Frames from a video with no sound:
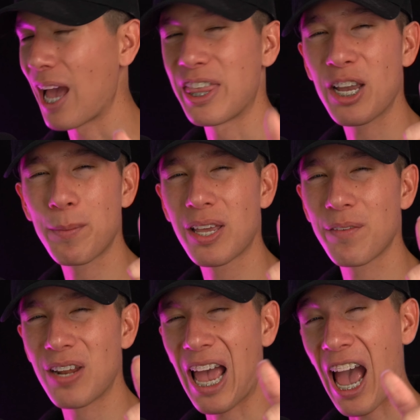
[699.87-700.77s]
I think I'm gonna
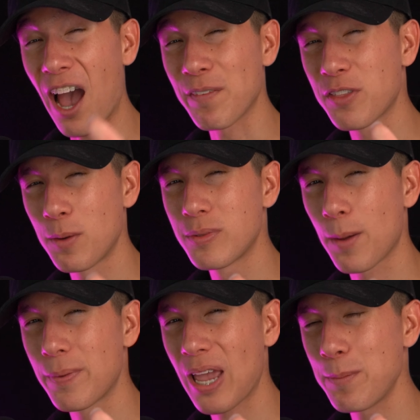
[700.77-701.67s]
give it a half thumbs
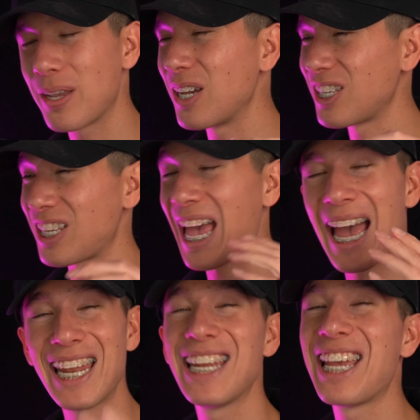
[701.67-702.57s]
up again because it's
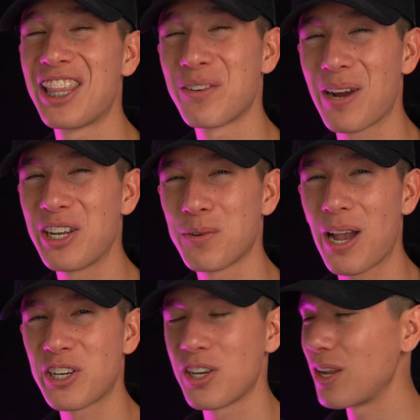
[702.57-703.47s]
headed in the right
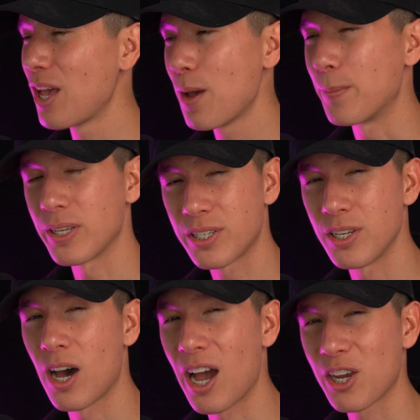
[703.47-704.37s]
direction, but it's
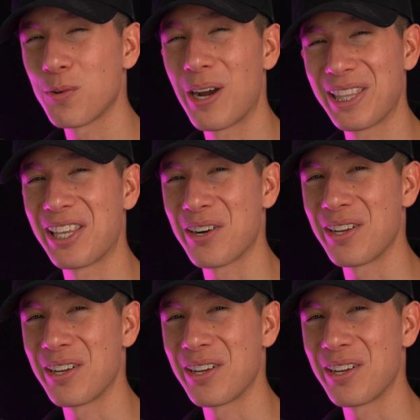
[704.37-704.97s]
not quite there